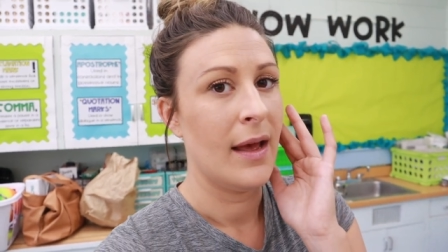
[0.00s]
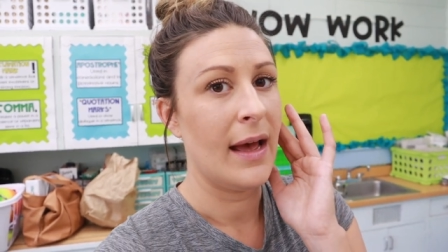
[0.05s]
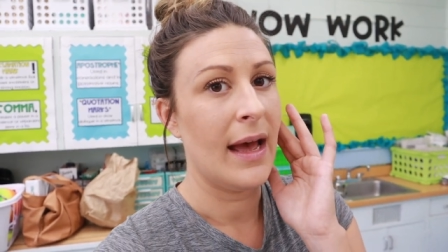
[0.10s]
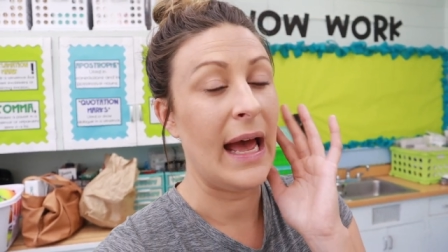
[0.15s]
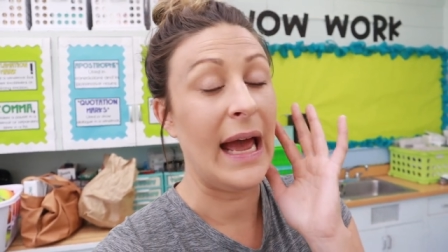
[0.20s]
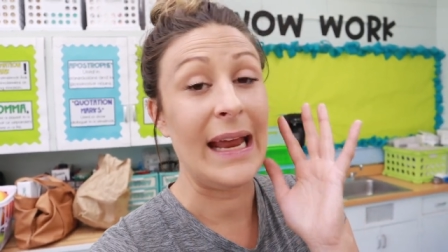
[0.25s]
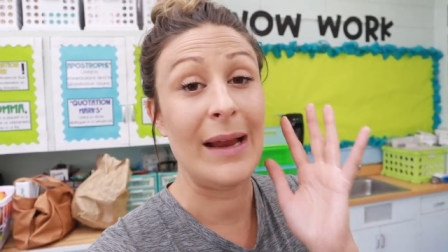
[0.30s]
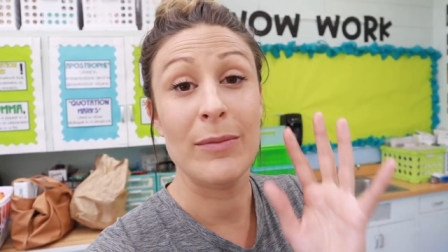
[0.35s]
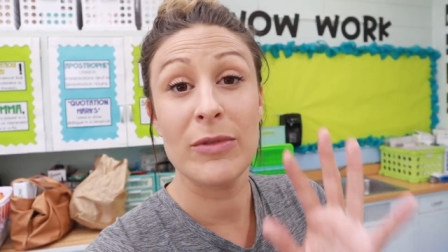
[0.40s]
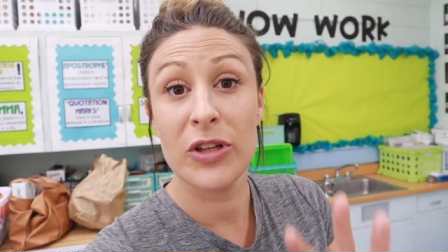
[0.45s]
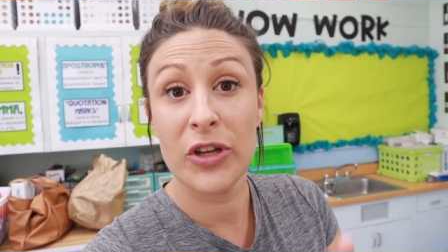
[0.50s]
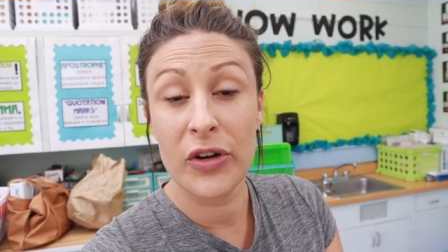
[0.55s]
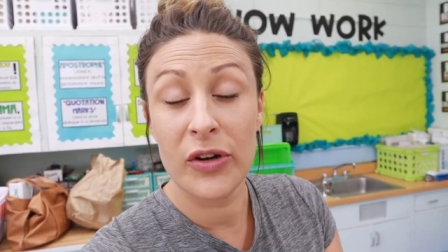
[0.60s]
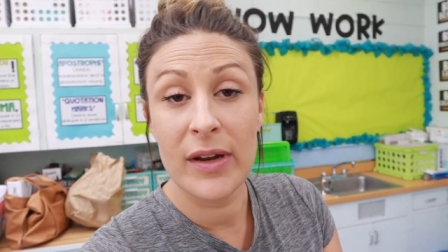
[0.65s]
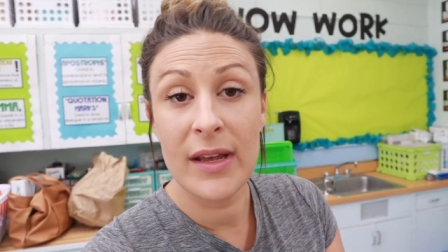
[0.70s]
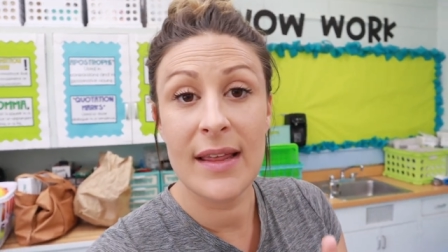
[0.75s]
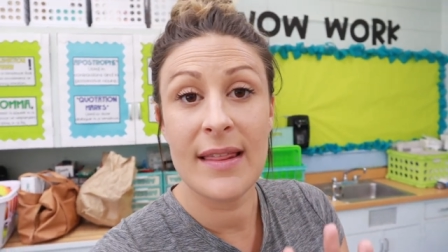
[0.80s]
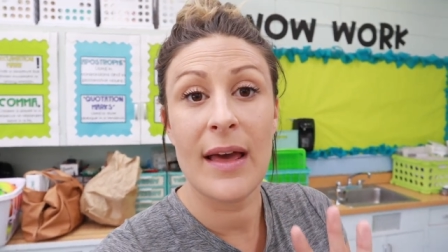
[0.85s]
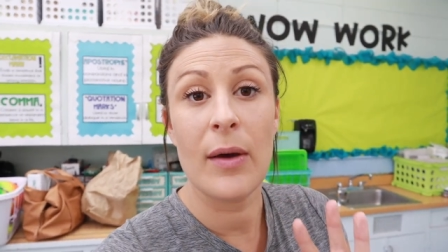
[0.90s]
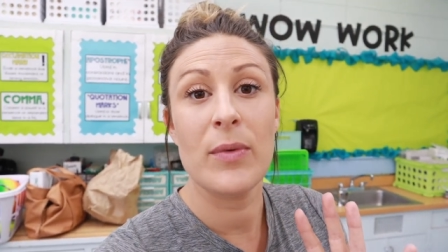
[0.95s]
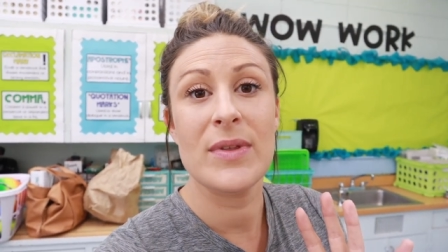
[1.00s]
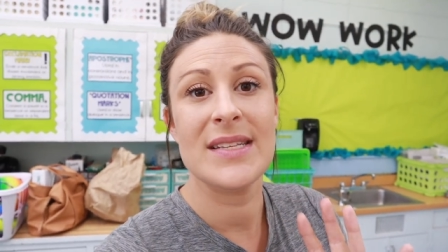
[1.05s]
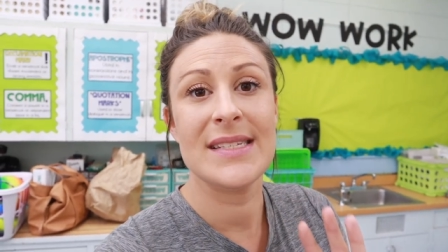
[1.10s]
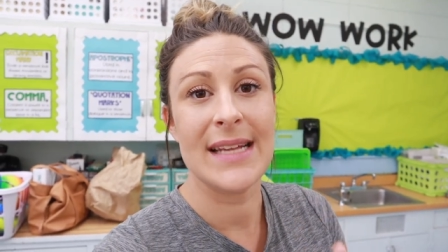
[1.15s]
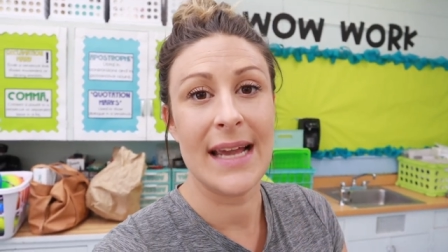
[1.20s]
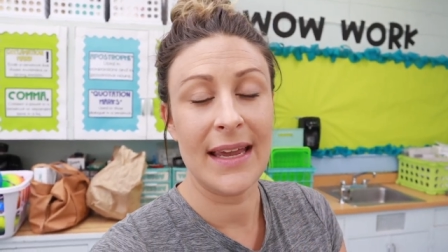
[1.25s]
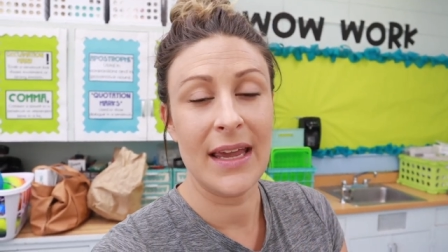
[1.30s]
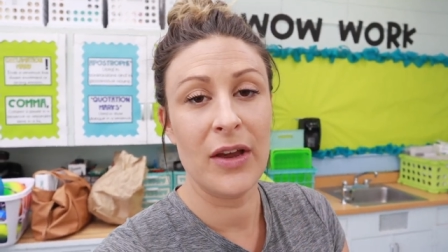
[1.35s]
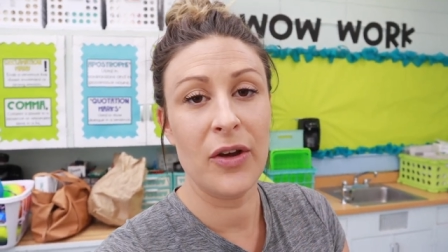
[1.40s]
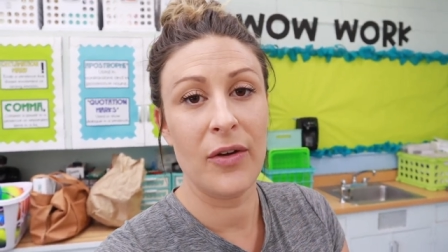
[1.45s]
I am learning that with
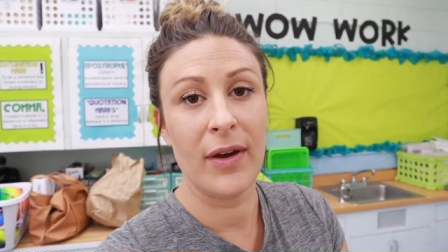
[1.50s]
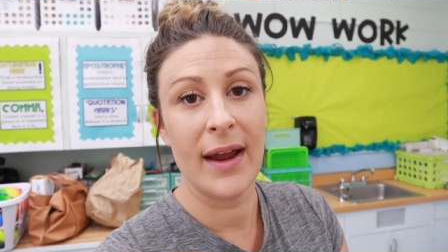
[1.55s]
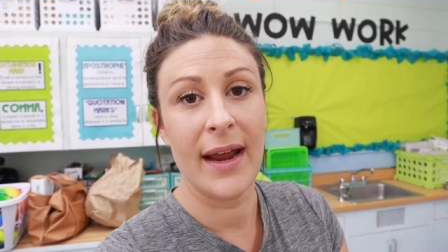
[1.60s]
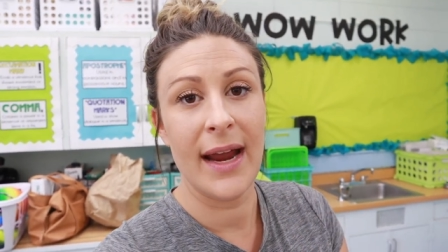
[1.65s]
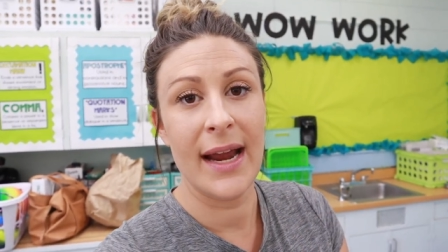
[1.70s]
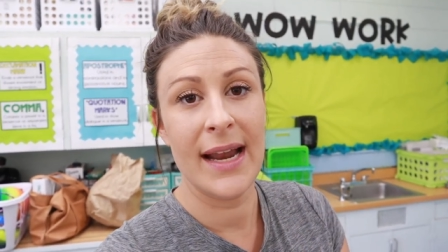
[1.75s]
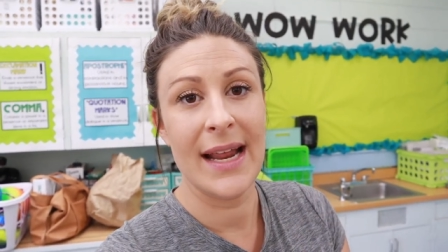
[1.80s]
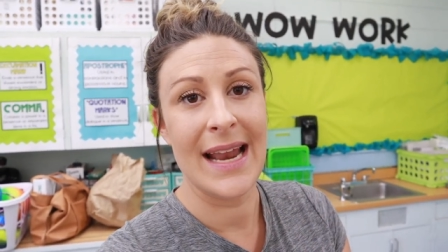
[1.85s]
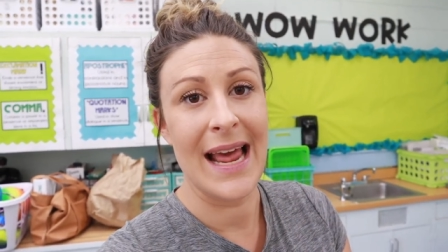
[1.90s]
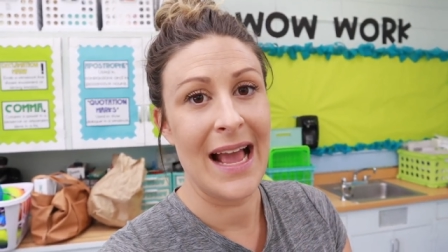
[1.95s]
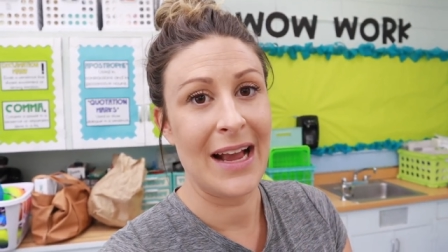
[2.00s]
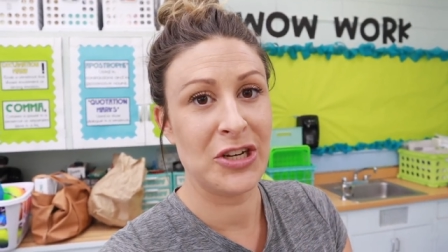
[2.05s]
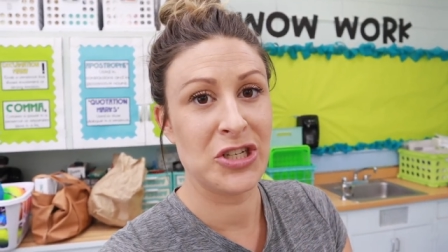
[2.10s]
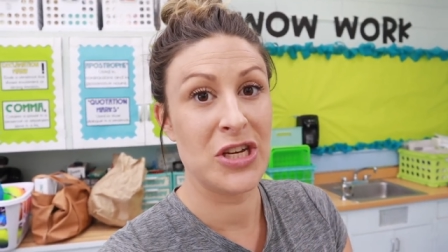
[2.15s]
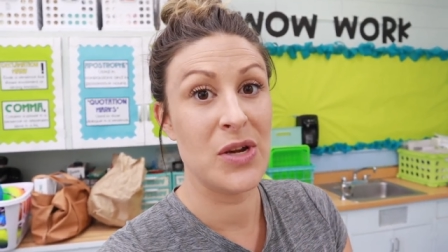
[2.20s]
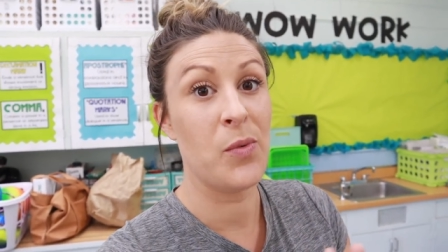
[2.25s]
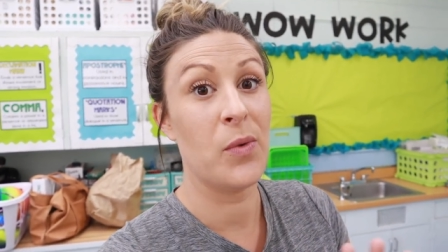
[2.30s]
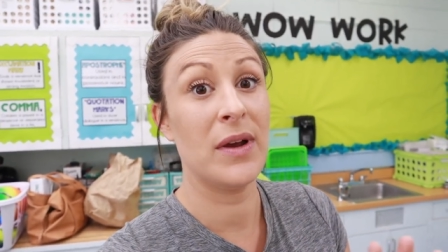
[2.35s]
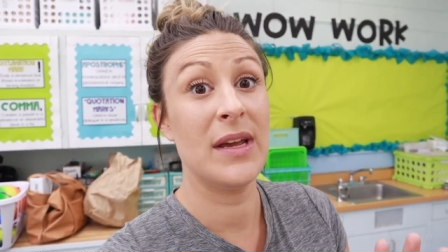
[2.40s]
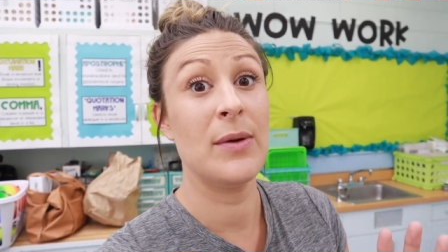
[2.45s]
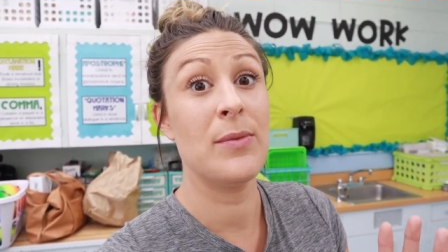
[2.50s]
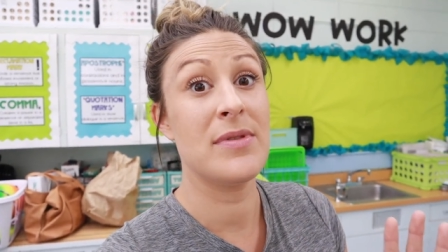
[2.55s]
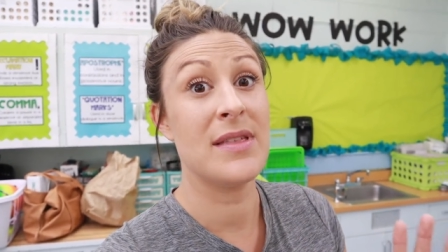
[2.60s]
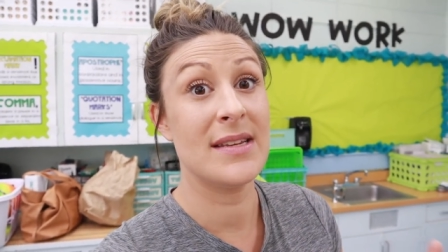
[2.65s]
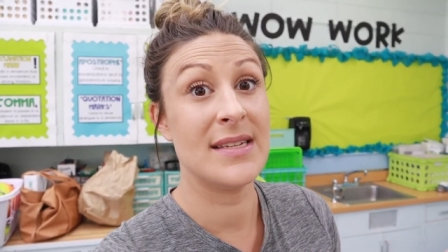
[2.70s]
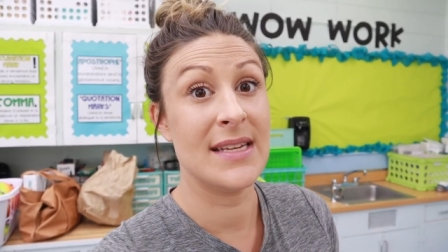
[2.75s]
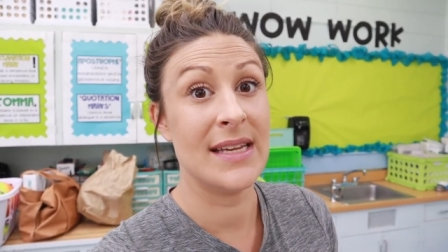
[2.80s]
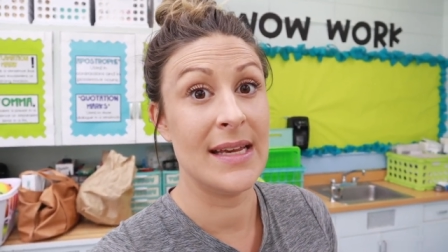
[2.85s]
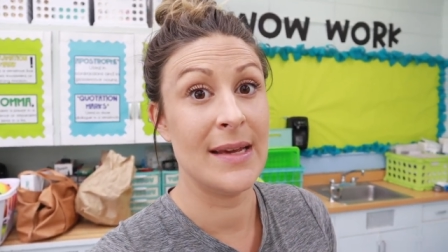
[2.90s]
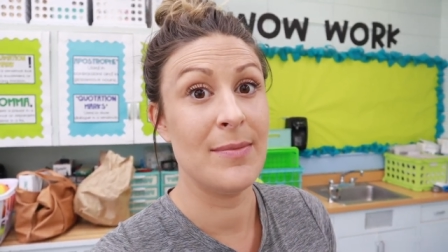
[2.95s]
second grade and actually working with
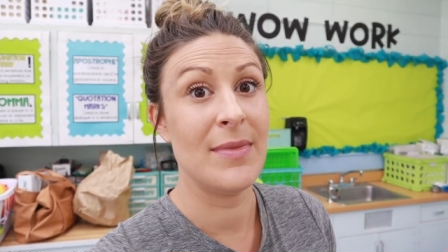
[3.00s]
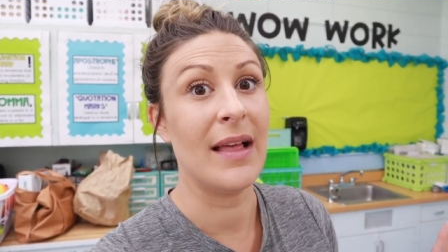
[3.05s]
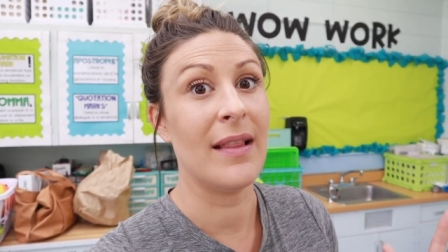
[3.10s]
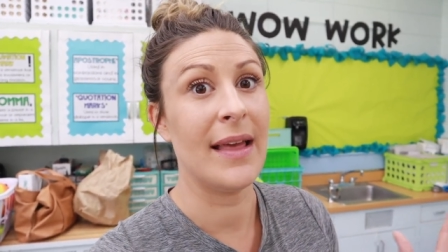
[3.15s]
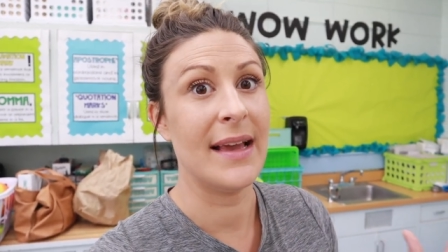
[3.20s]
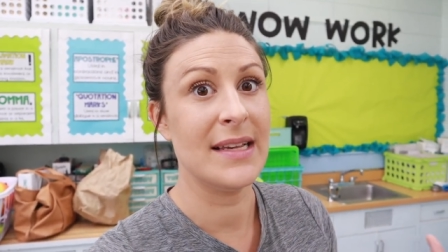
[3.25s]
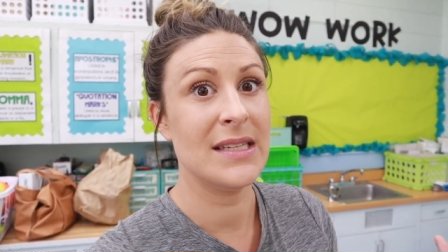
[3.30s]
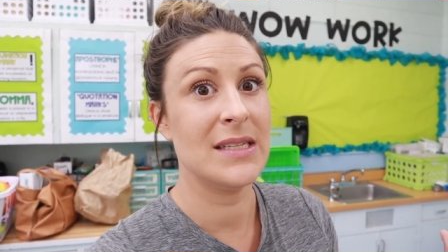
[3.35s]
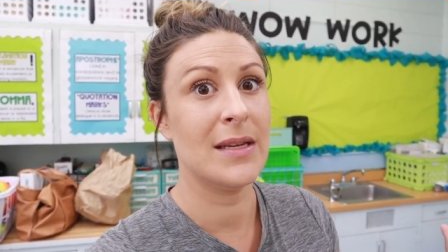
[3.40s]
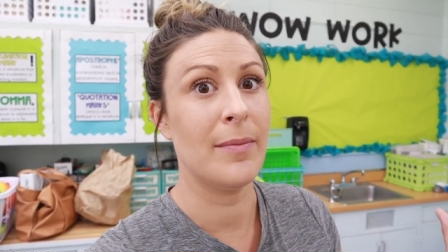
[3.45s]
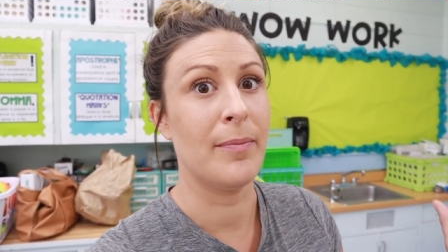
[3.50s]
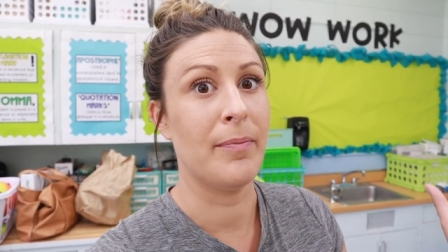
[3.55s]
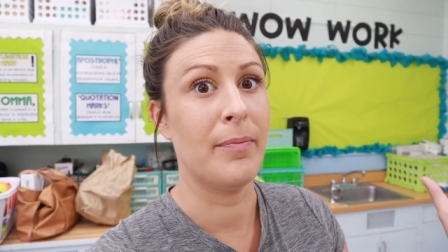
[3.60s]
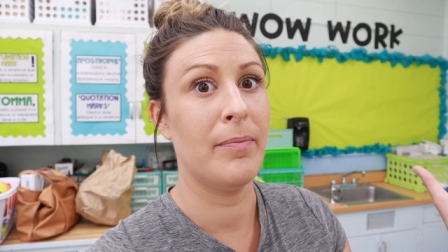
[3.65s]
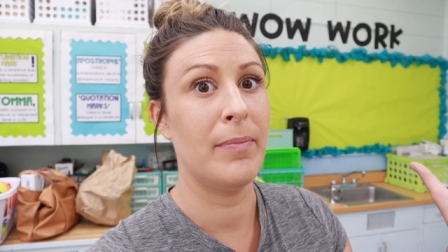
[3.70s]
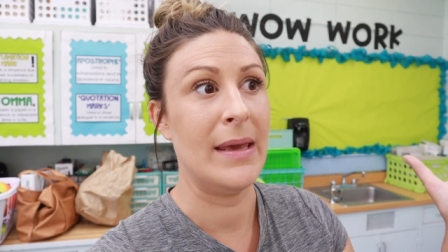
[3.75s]
a team that likes to